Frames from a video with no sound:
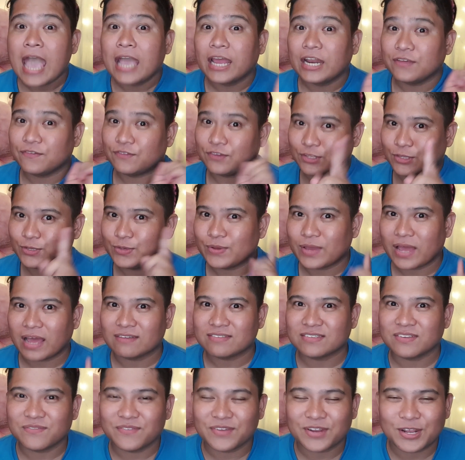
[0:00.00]
And if you do
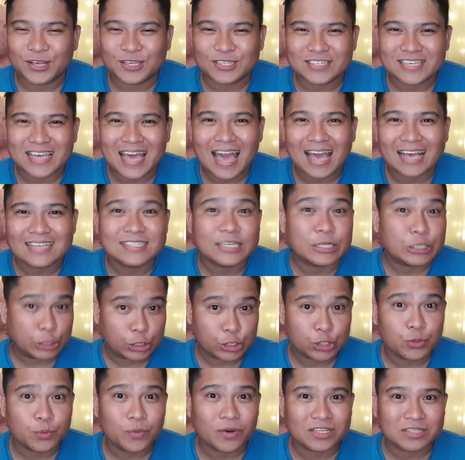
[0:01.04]
have some videos, guys,
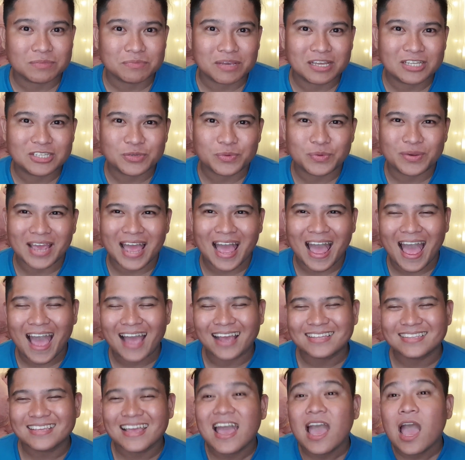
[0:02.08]
that you want me to
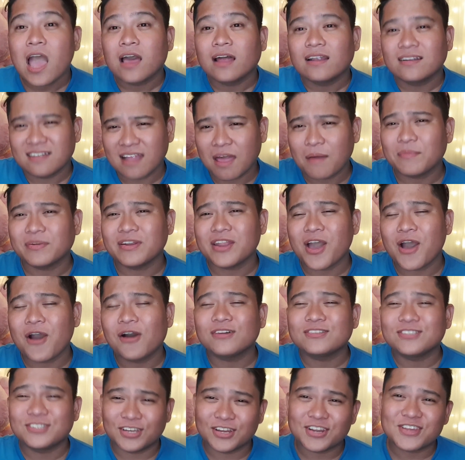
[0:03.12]
react,Let me
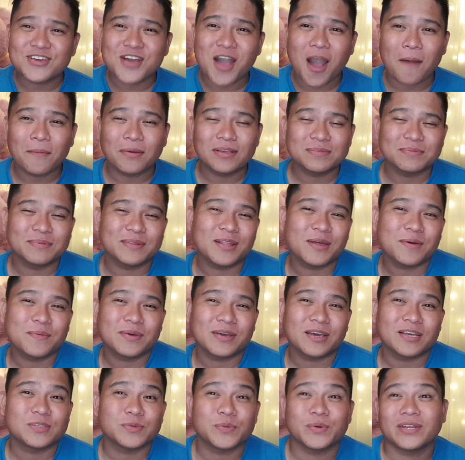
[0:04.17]
know down in the comments below
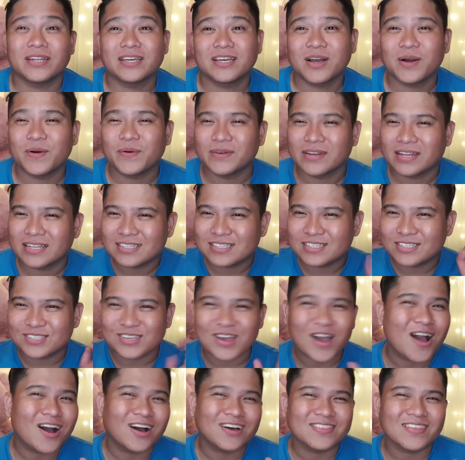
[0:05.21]
because we're gonna go ahead and
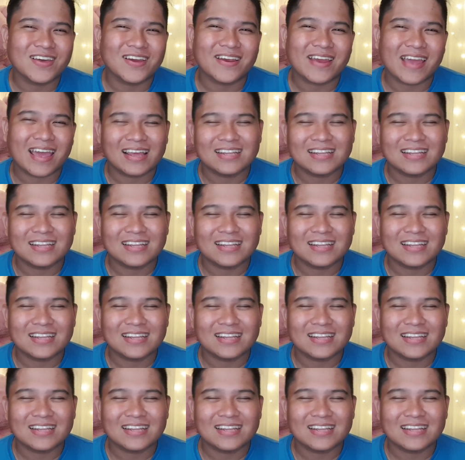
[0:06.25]
talk there.